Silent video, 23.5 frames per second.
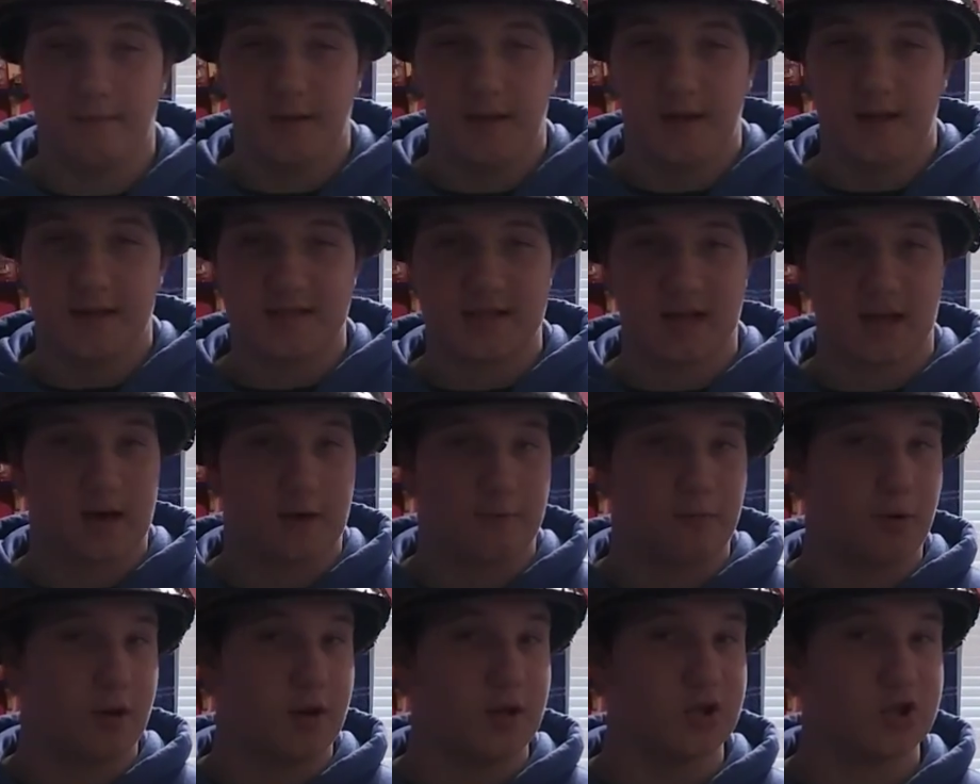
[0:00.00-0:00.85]
It's not gonna
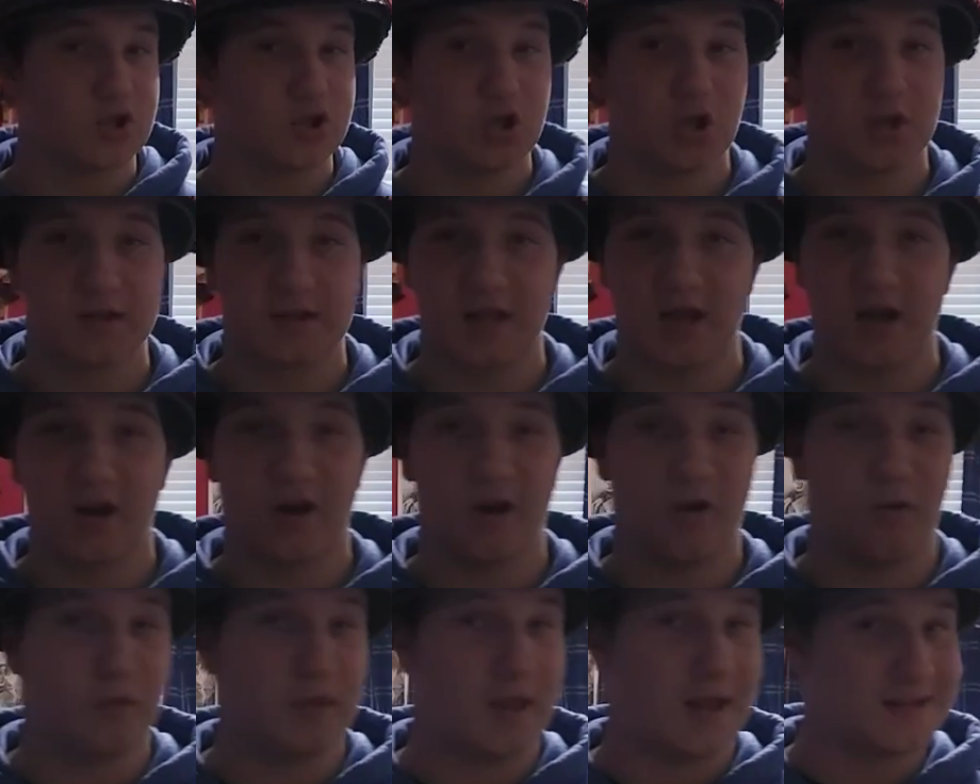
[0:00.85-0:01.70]
put any soot there. It
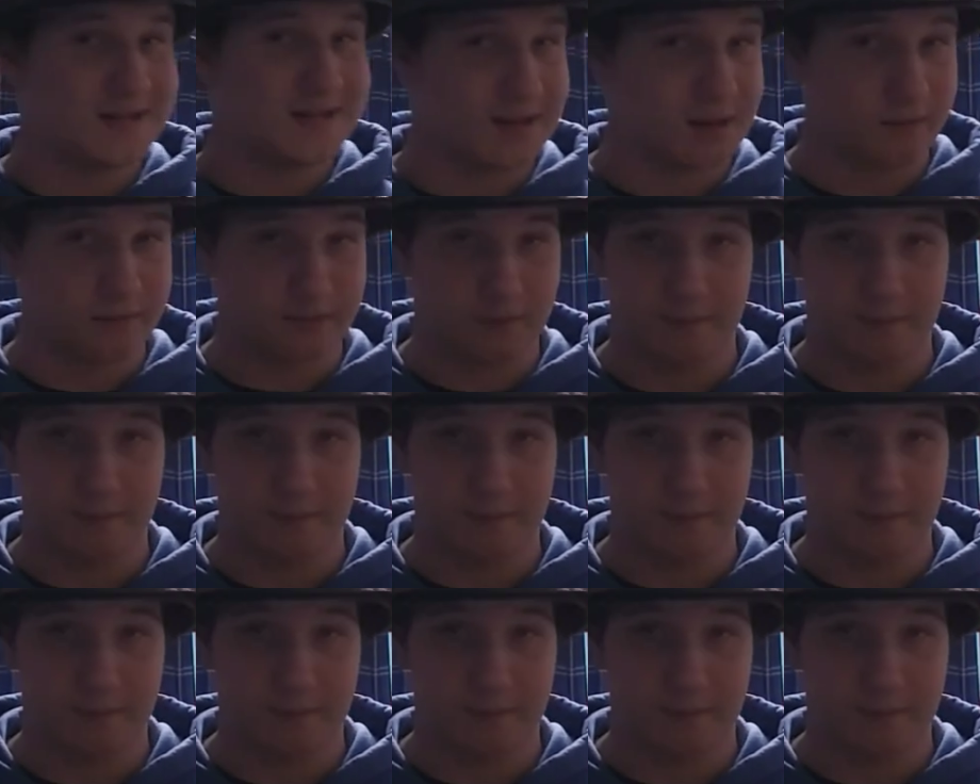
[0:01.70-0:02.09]
will not take off